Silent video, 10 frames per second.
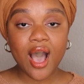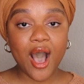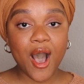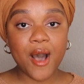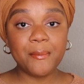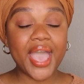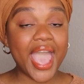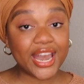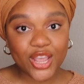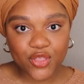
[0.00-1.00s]
Um,
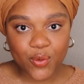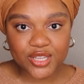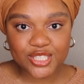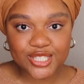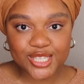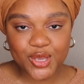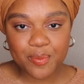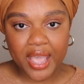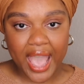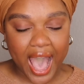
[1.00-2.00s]
any other questions that you
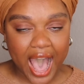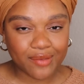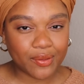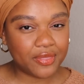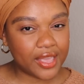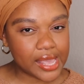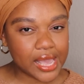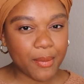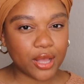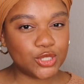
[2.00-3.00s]
may have. I'm thinking
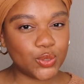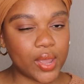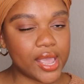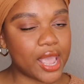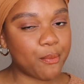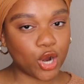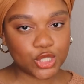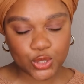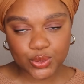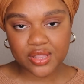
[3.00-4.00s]
about doing a part
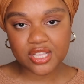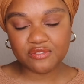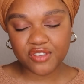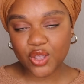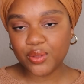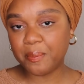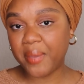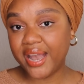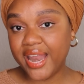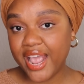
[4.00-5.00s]
two to this video
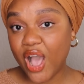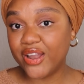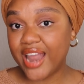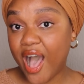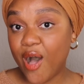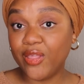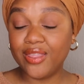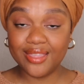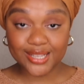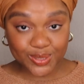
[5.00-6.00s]
depending on
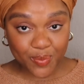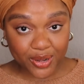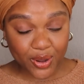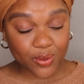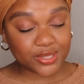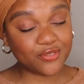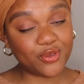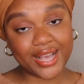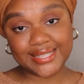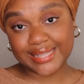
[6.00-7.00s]
how this one goes, if you
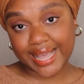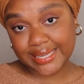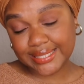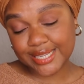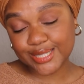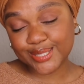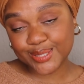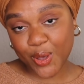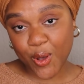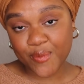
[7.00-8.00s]
guys liked it.
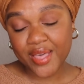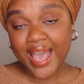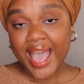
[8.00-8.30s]
So